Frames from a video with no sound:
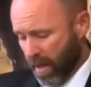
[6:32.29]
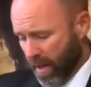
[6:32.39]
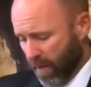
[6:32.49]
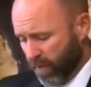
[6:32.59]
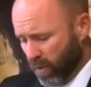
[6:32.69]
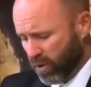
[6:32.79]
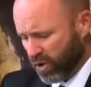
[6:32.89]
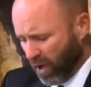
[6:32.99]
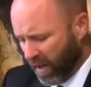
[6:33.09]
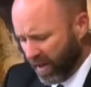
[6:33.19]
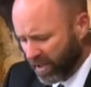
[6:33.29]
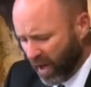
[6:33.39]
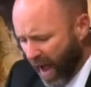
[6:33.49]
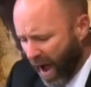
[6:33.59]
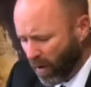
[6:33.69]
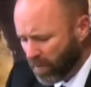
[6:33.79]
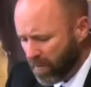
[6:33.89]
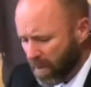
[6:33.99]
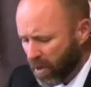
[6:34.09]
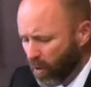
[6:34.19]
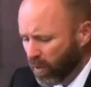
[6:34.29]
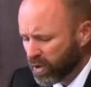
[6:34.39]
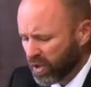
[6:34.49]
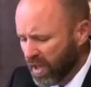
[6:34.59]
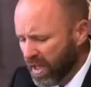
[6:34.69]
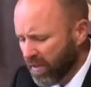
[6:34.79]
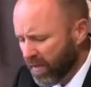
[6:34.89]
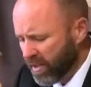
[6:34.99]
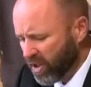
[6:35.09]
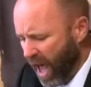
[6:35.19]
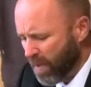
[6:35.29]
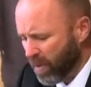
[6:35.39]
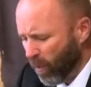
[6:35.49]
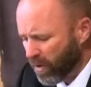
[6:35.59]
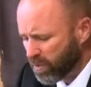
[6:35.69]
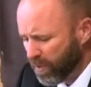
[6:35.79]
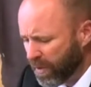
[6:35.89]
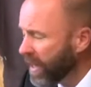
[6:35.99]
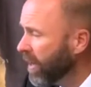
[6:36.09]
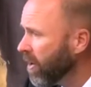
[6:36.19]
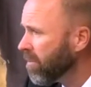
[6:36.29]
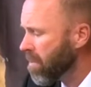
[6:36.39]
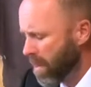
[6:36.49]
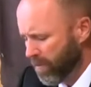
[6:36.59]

If you study this out, you will see that this happened once per year,